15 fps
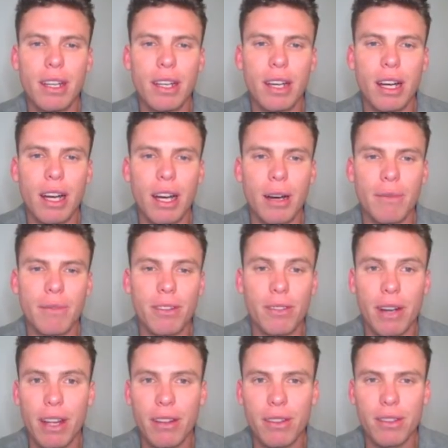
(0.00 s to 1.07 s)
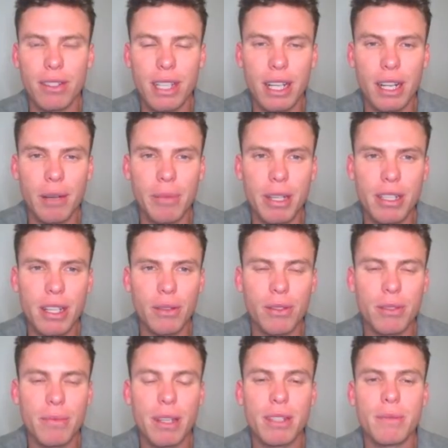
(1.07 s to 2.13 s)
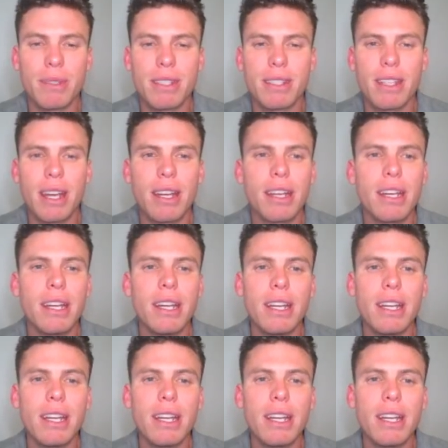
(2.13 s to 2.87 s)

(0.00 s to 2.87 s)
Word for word: um, for round 13. I imagine that was meant to be said.